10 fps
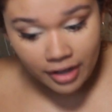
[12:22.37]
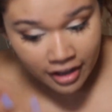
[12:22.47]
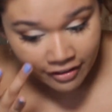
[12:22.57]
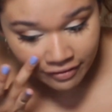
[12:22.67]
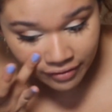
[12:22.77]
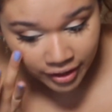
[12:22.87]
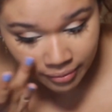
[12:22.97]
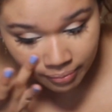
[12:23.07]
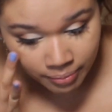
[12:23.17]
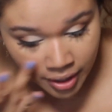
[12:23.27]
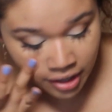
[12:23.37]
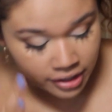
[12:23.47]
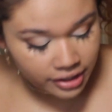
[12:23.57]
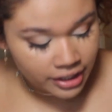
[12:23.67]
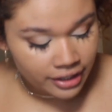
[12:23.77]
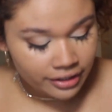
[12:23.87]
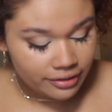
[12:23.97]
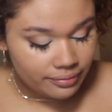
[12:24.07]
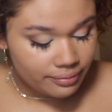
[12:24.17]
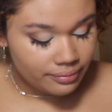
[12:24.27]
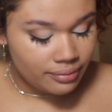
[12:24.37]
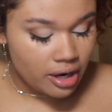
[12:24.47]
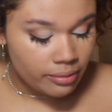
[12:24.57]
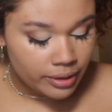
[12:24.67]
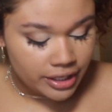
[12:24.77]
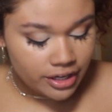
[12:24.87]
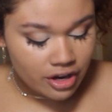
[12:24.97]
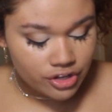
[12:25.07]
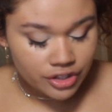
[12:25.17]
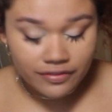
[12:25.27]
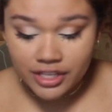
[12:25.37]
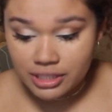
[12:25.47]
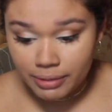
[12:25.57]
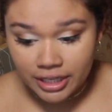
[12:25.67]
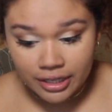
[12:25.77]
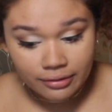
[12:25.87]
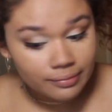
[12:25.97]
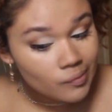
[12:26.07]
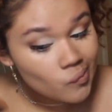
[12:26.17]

I've like bought like probably like 100 of these by now.